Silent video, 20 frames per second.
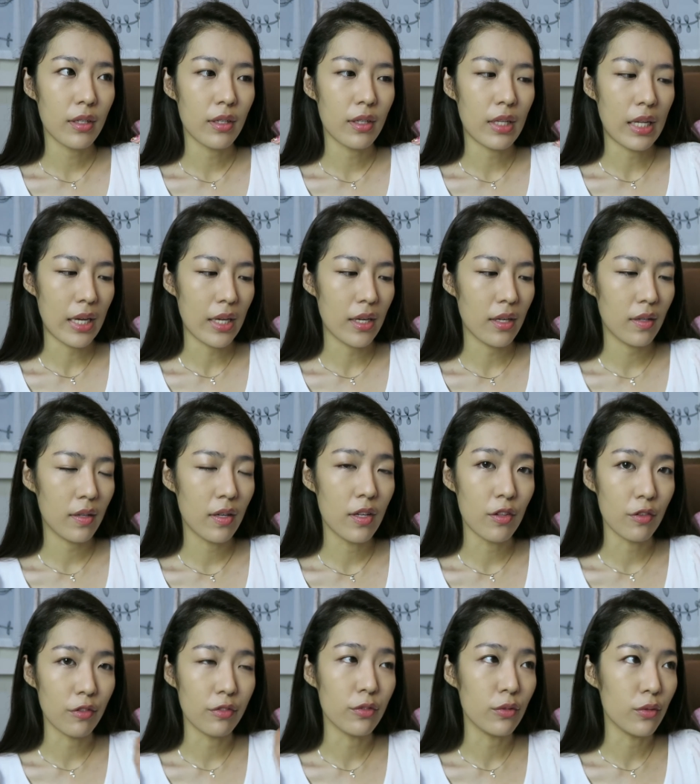like
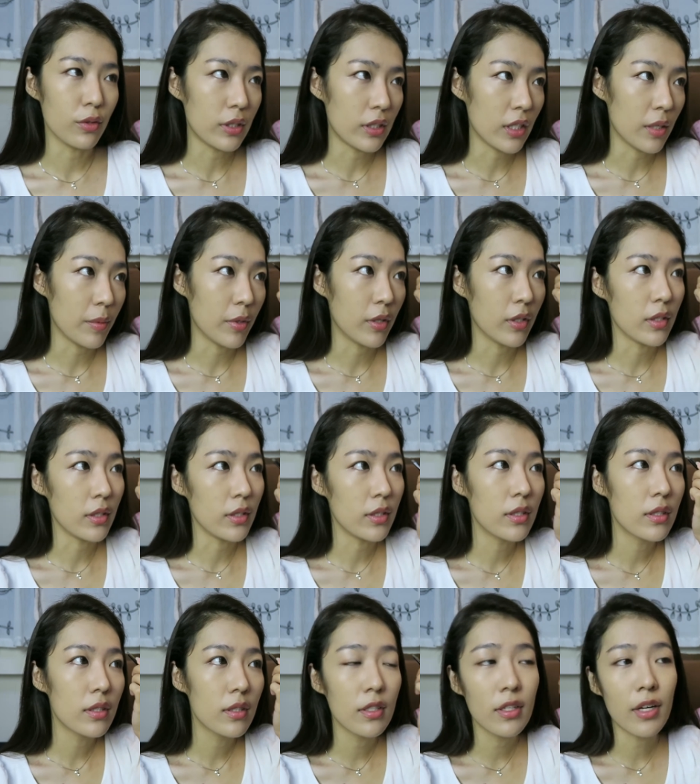the full stick
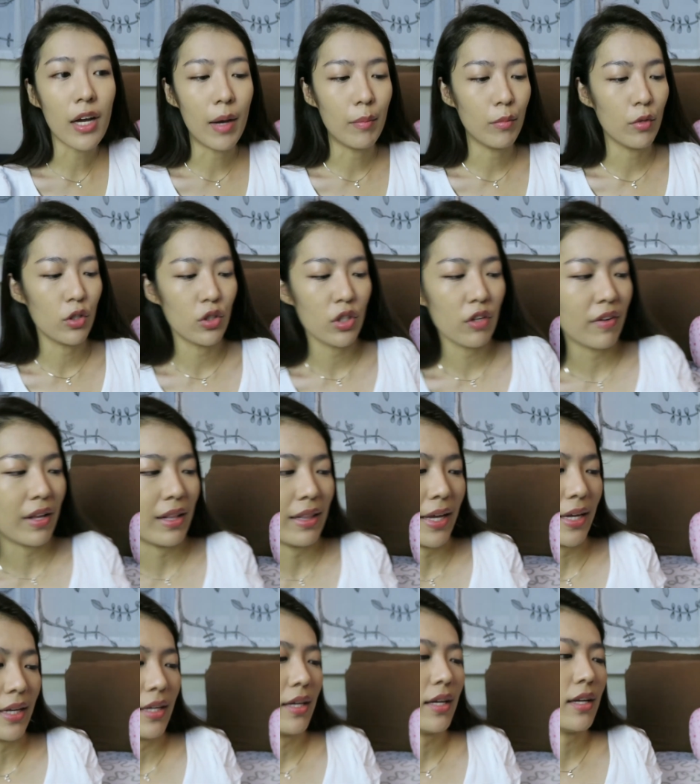because I'm not sure if I
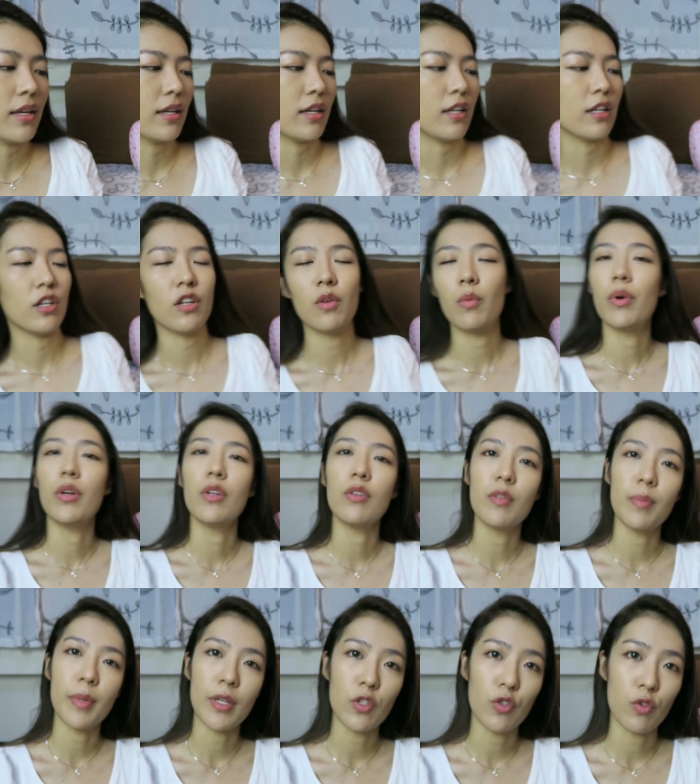like it and I didn't want to
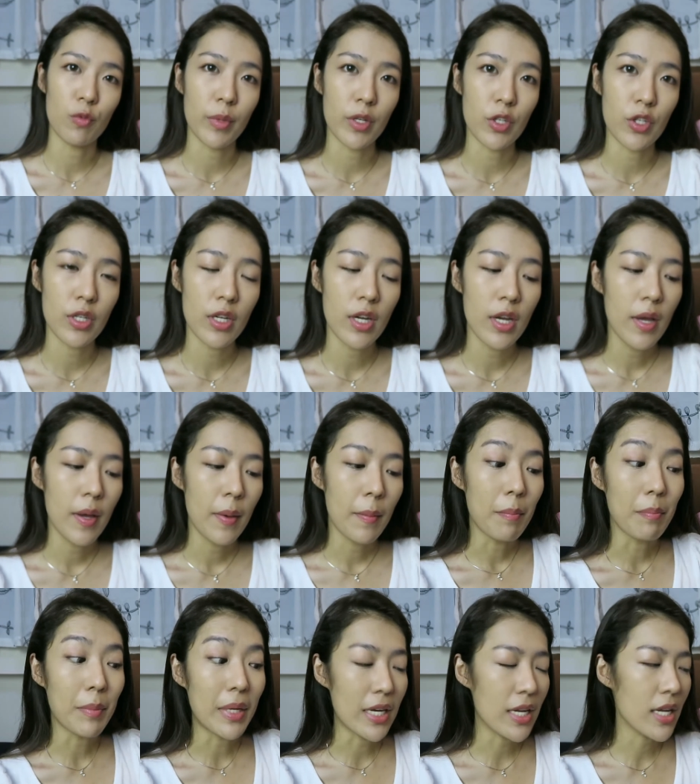spend too much
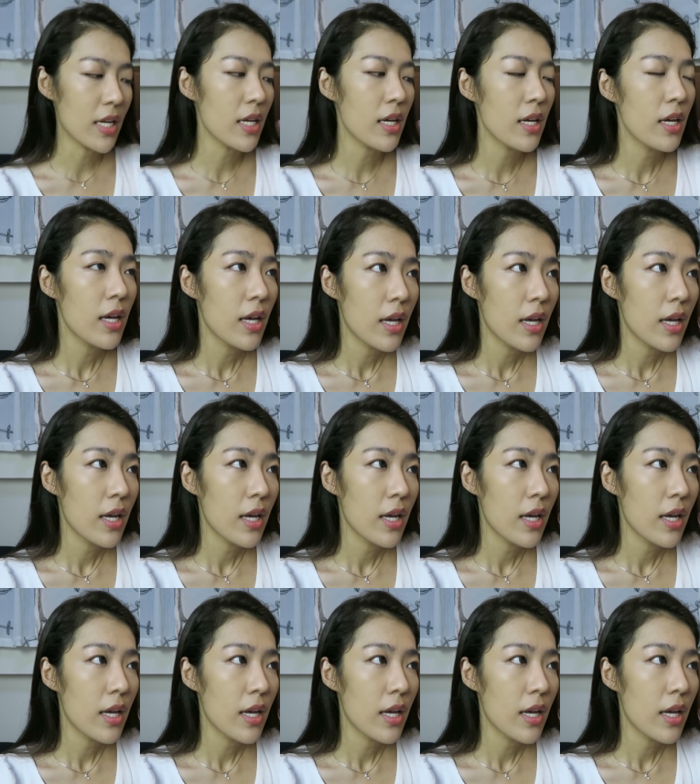money.